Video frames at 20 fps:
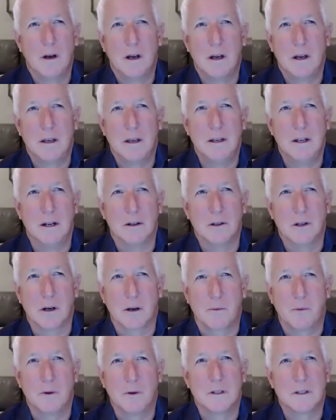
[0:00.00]

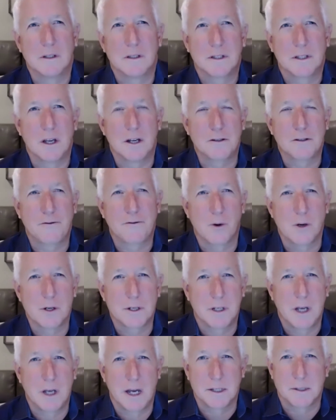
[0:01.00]
look, Salesforce
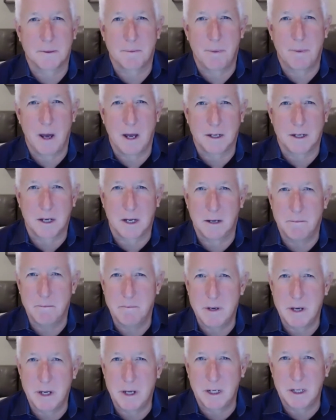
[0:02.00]
has been
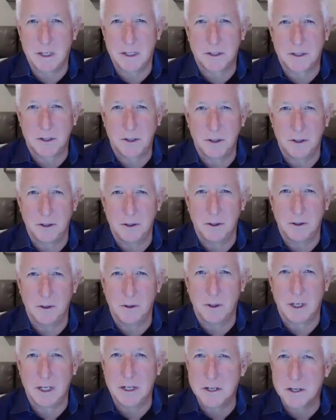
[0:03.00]
committed to
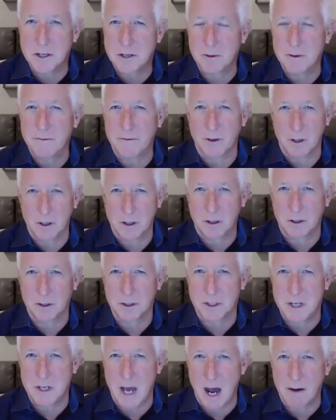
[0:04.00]
industry verticals
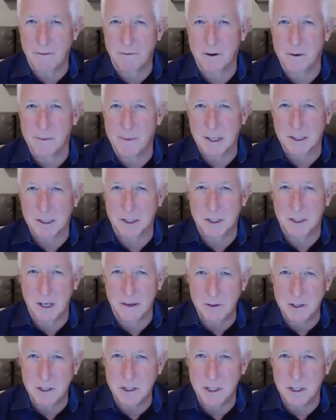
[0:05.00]
now for about
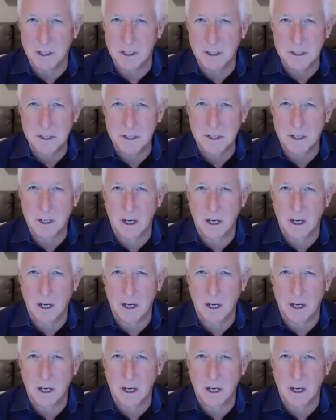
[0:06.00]
7 years.